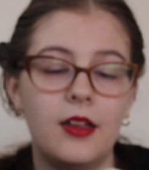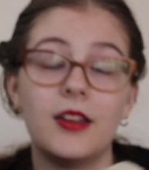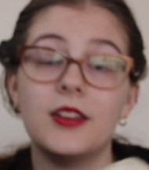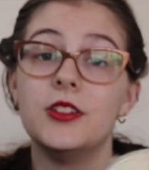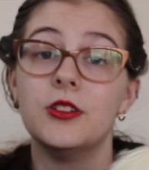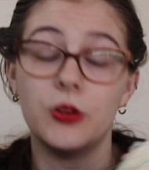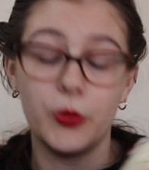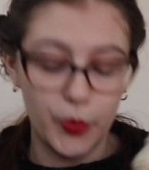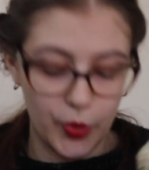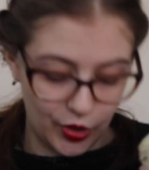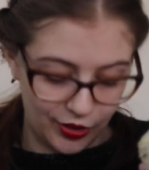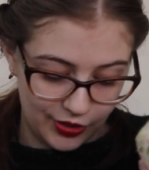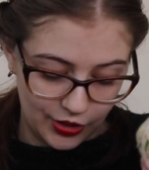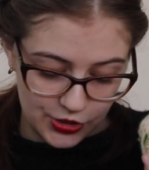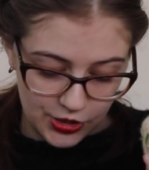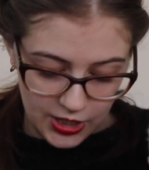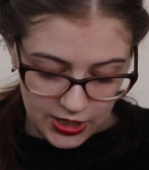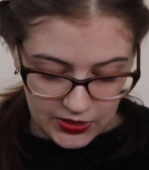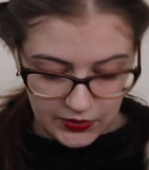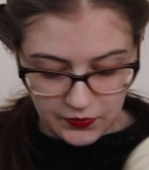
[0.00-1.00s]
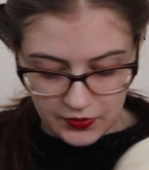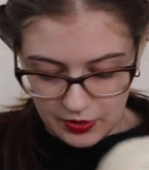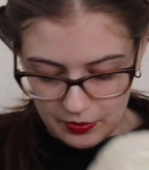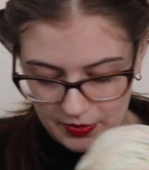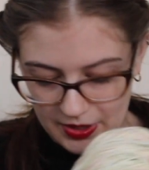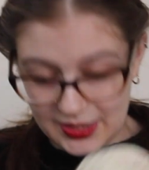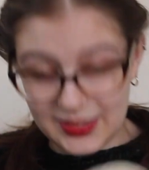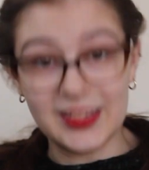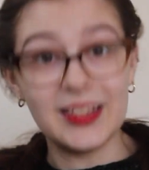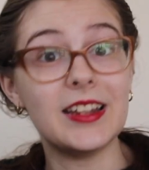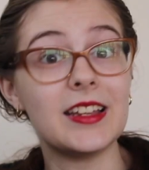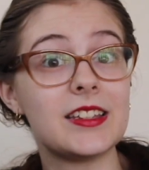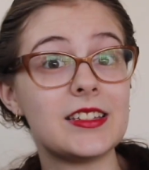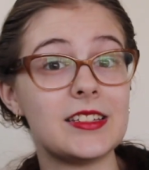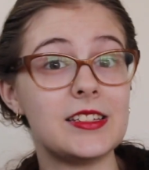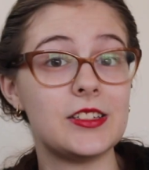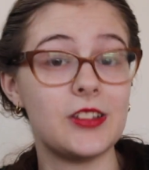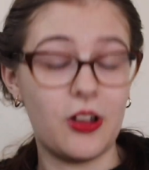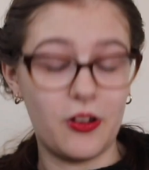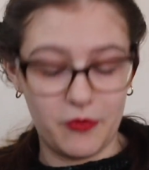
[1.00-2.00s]
Do apologise for the
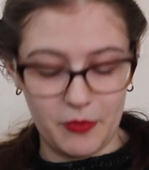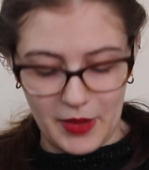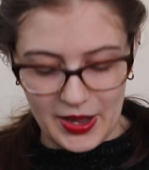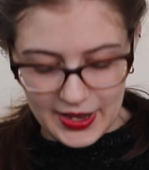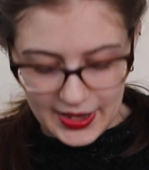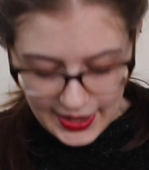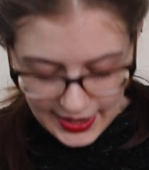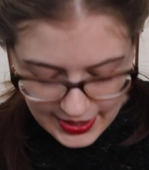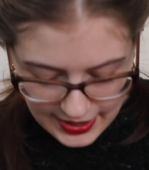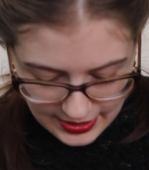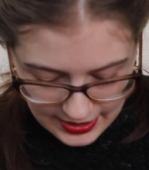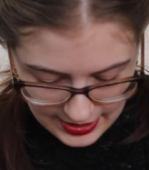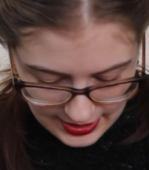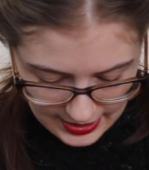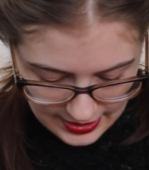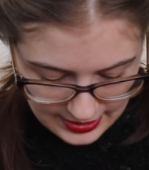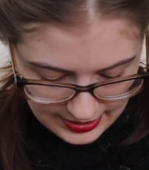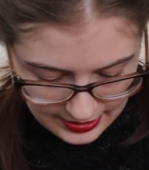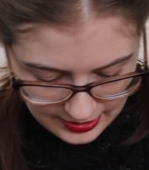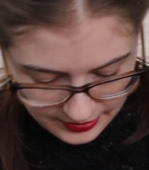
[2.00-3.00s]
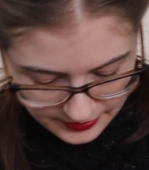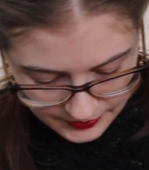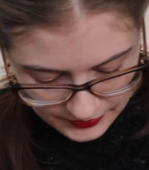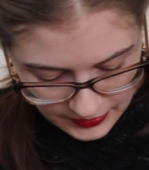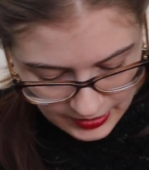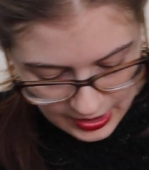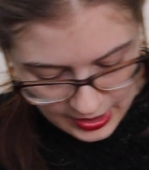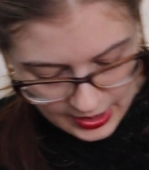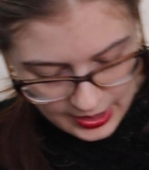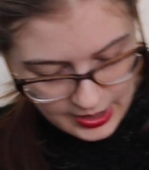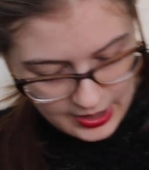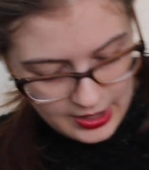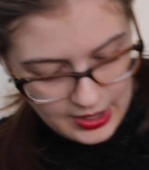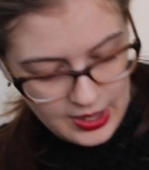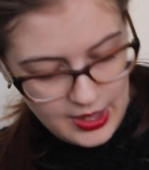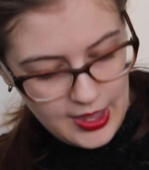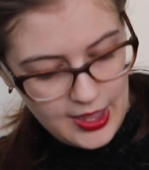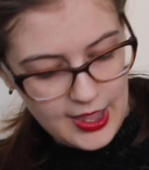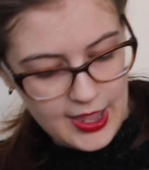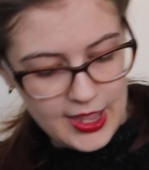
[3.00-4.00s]
messiness of my cake.
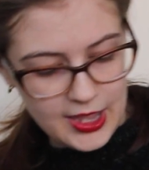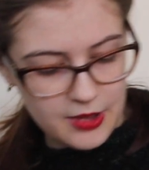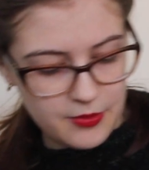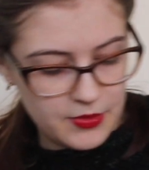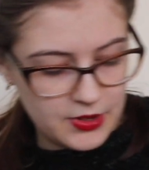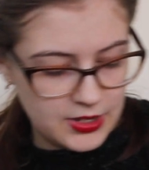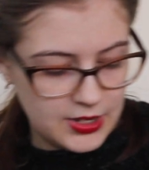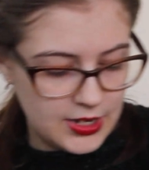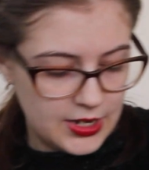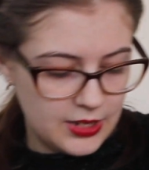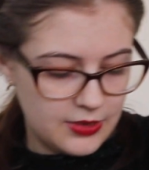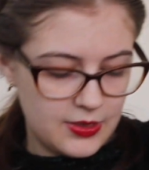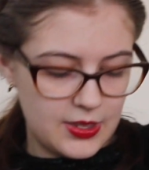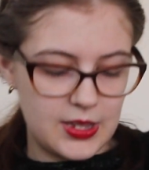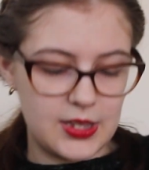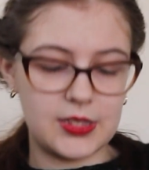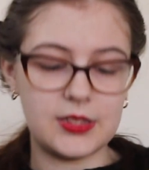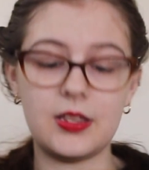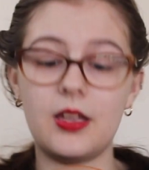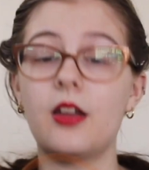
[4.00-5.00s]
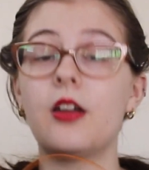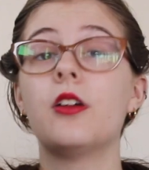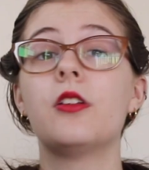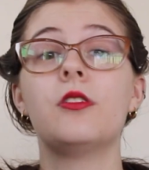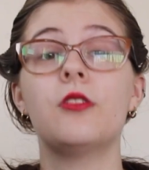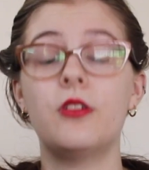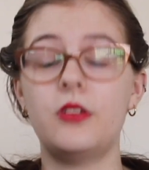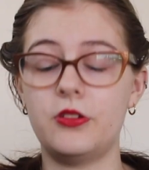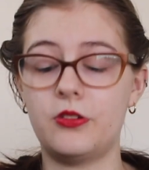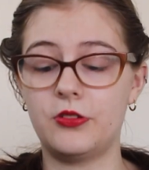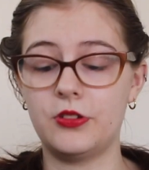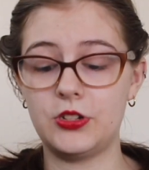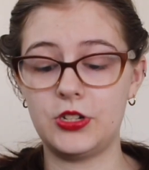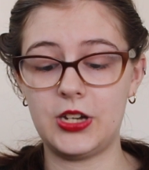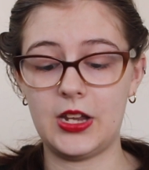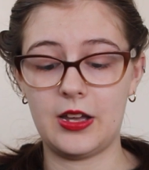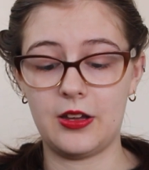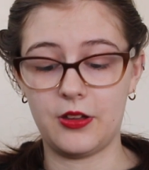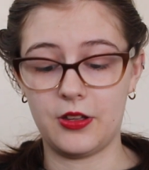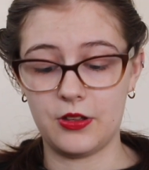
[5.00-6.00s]
I am knitting these not on
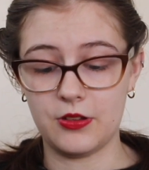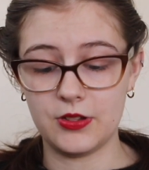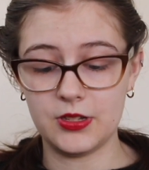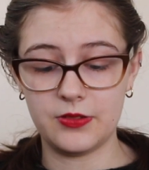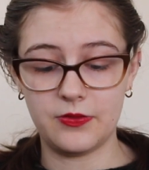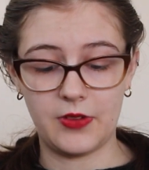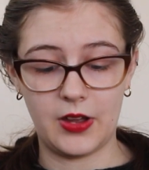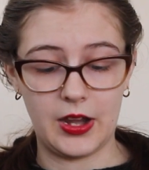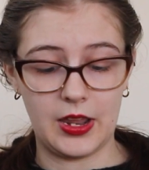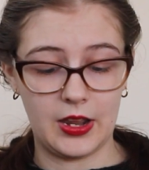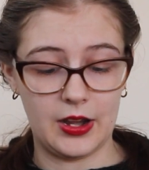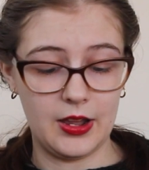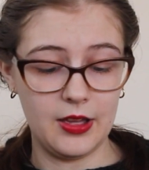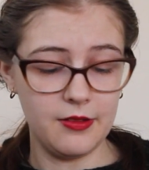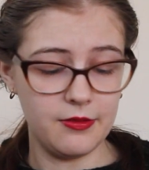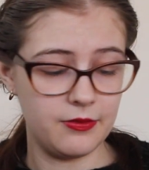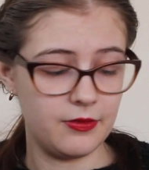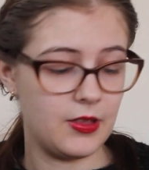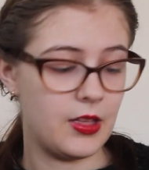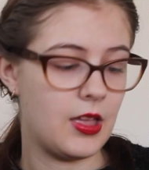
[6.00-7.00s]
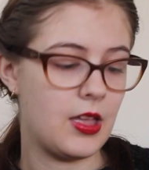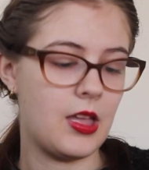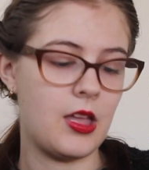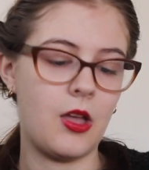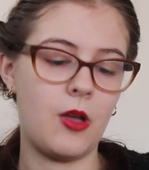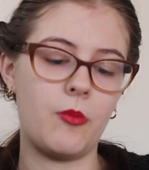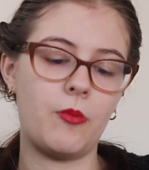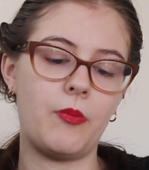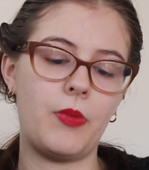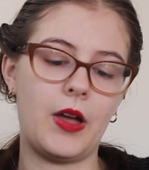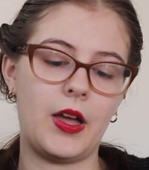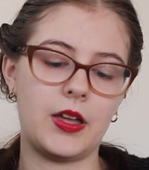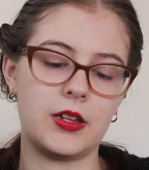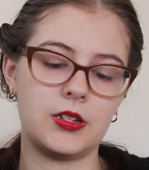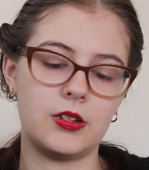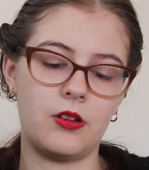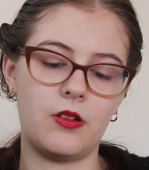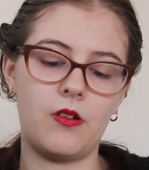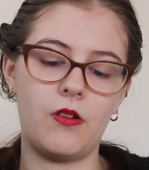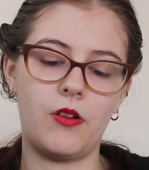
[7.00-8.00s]
Chow Goose, funny enough,
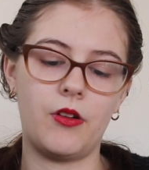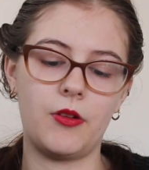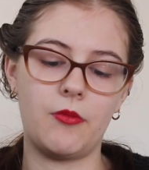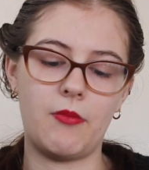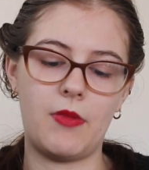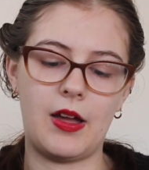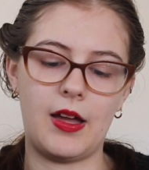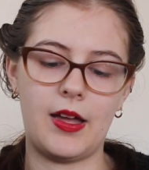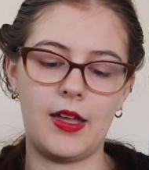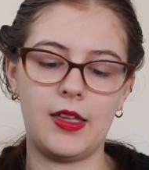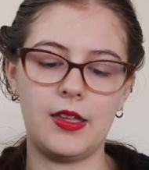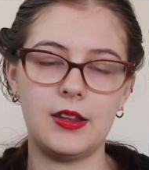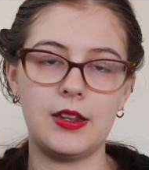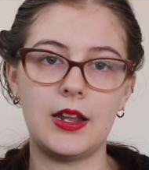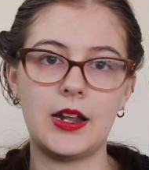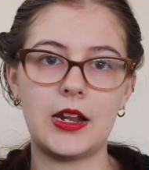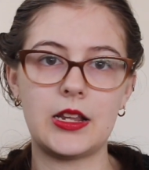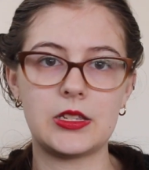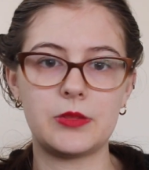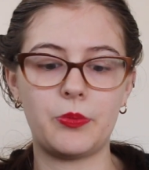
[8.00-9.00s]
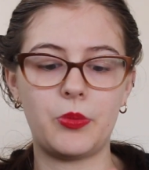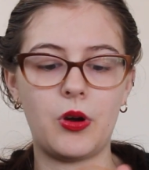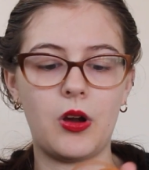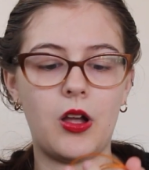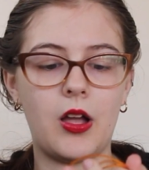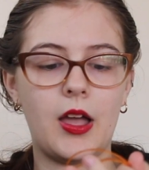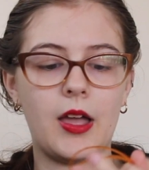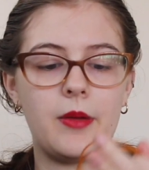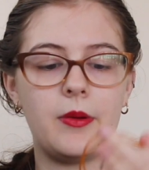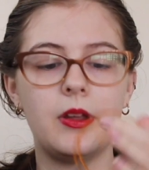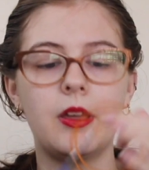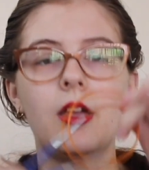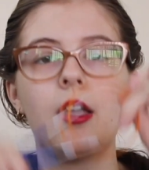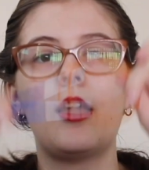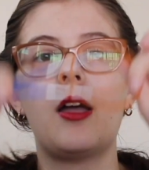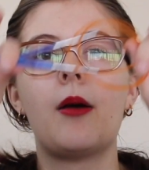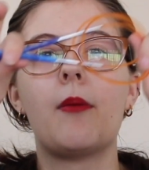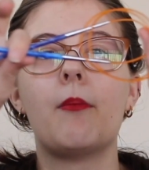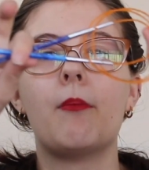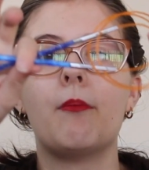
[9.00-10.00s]
but on my Knitter's Pride
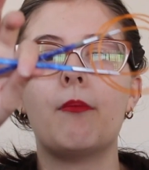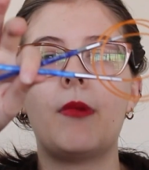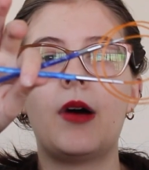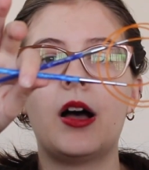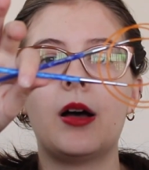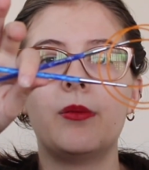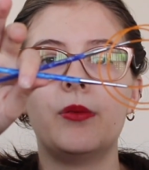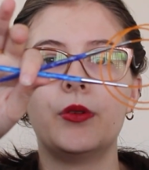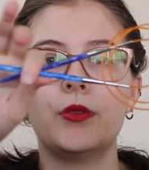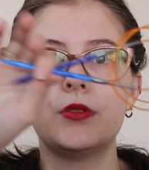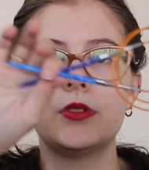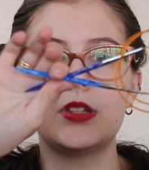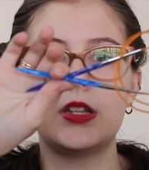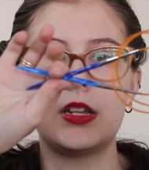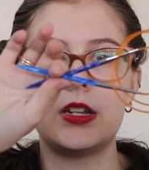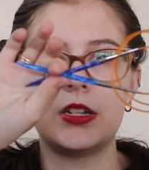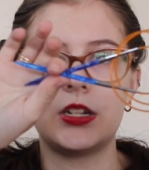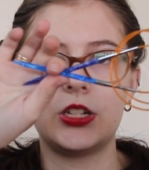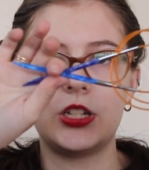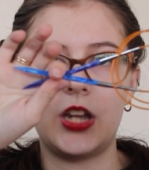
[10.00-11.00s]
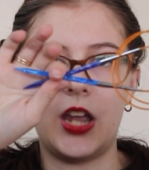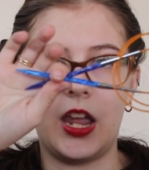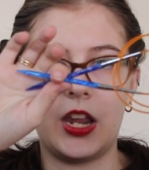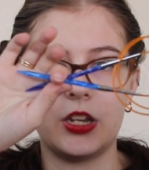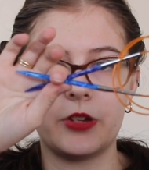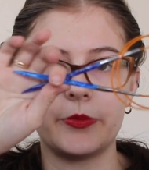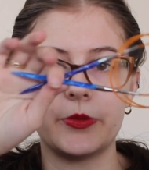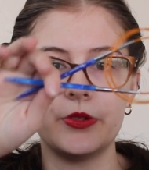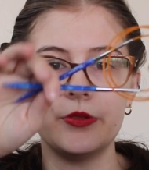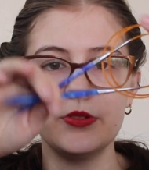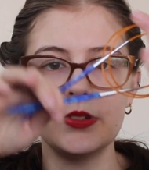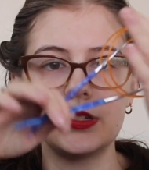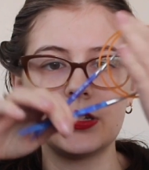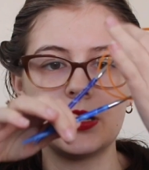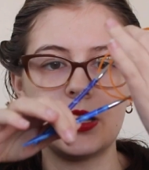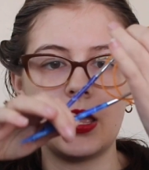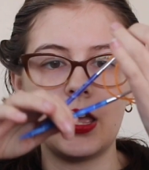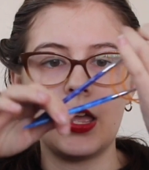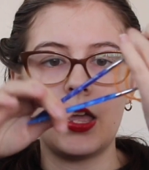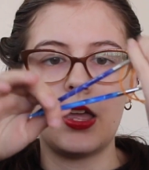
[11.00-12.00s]
Marvels interchangeables.
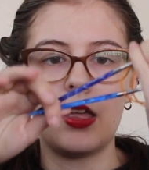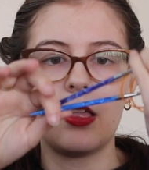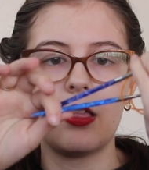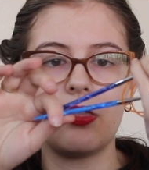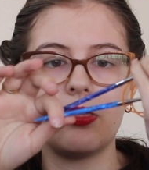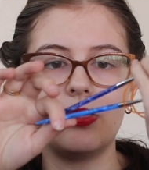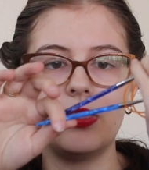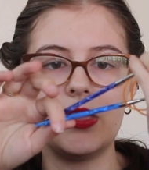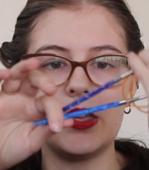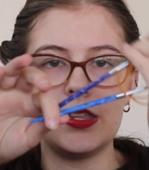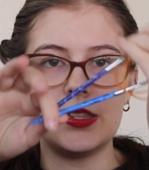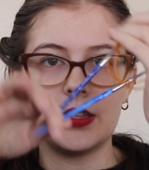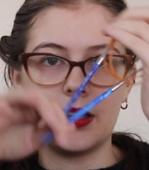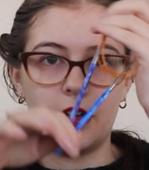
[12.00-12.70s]
These